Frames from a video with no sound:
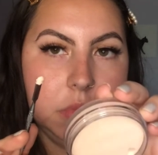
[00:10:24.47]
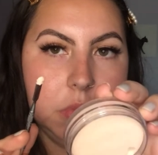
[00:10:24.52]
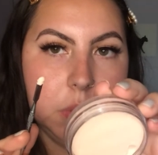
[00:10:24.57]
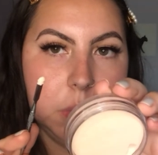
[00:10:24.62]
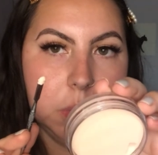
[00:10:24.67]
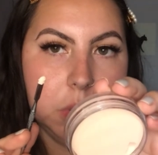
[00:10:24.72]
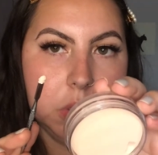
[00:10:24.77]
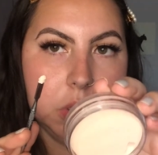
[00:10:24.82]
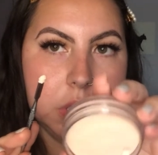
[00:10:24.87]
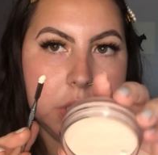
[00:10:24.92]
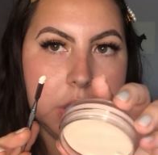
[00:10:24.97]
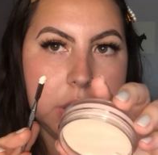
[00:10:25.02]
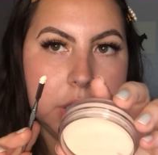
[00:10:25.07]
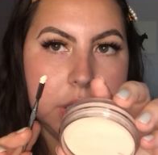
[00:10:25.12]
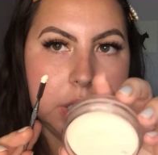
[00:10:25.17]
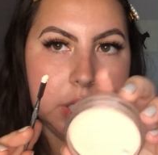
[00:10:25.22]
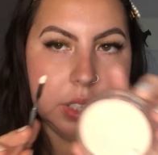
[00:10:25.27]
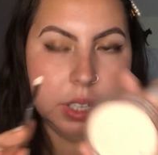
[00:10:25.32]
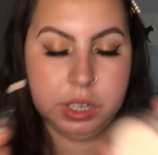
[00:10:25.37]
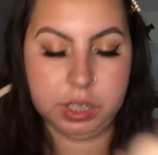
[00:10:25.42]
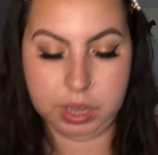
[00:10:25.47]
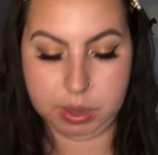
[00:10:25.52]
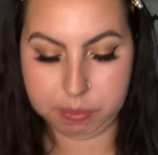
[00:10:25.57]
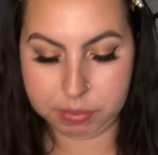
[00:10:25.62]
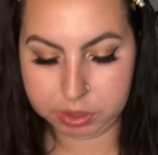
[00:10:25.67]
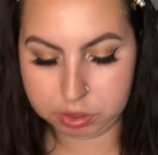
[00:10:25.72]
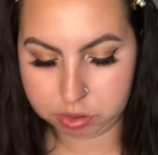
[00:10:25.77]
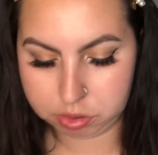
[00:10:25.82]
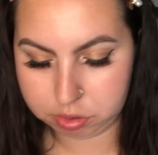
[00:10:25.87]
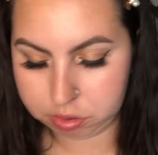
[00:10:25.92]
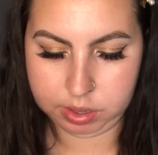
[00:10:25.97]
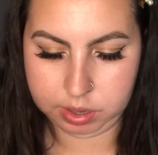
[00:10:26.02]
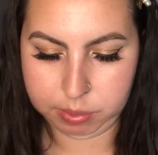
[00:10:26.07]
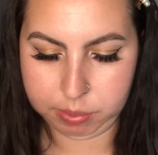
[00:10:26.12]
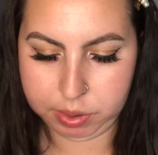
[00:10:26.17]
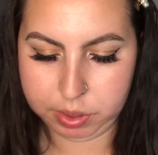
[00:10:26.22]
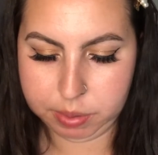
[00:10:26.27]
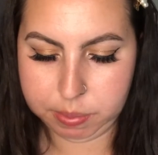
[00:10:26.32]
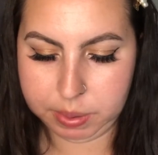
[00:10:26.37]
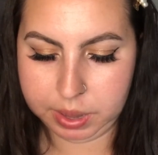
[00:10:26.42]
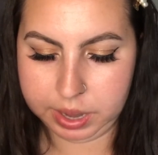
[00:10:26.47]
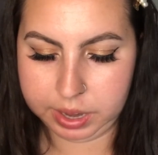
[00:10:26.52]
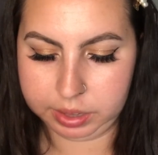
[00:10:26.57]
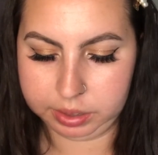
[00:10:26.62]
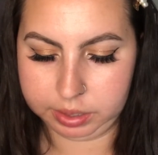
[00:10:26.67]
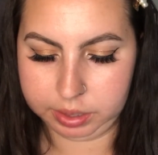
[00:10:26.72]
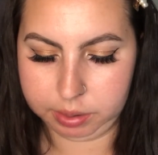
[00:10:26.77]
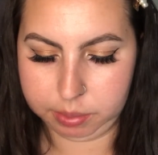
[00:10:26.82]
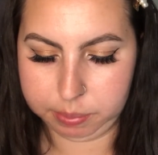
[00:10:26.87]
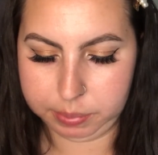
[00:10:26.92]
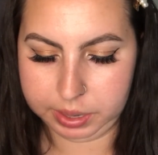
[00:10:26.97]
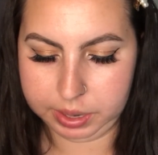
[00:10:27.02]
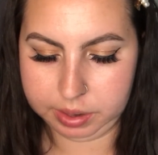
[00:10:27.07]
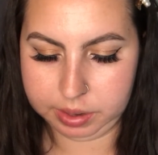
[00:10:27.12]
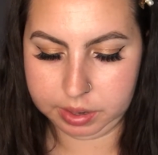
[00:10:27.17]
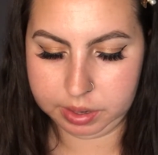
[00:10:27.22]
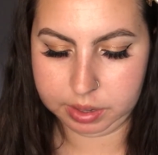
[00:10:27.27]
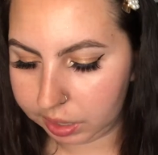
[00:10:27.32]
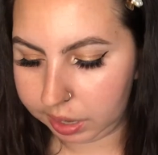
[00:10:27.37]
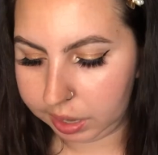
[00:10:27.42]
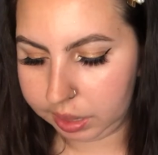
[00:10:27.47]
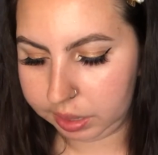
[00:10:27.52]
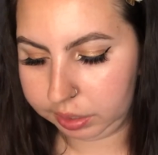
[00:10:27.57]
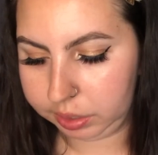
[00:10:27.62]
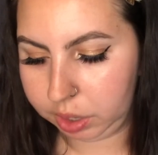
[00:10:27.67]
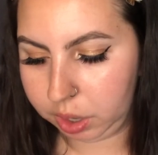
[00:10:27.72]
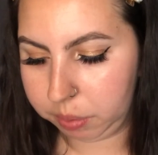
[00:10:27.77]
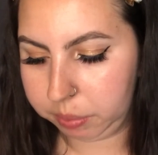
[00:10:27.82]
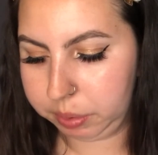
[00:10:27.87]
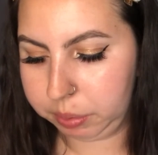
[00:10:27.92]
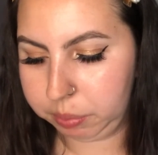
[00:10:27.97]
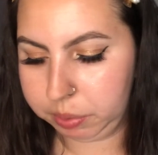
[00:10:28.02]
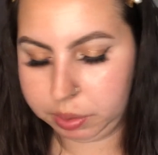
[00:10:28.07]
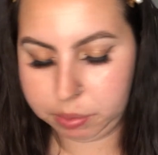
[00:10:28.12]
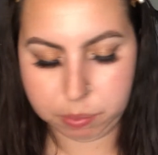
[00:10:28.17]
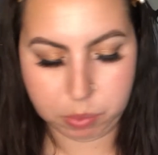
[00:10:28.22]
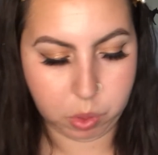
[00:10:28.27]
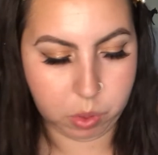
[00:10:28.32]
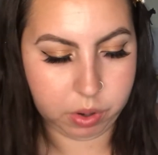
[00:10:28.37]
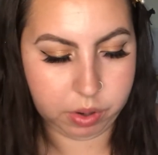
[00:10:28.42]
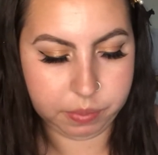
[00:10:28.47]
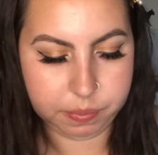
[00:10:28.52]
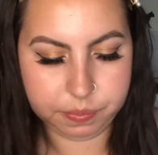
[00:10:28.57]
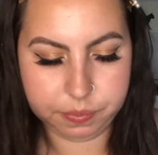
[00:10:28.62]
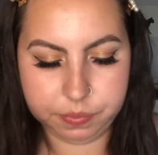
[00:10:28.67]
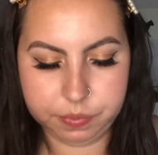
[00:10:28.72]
We're just gonna take that much. I'd rather probably a little bit and go in with more.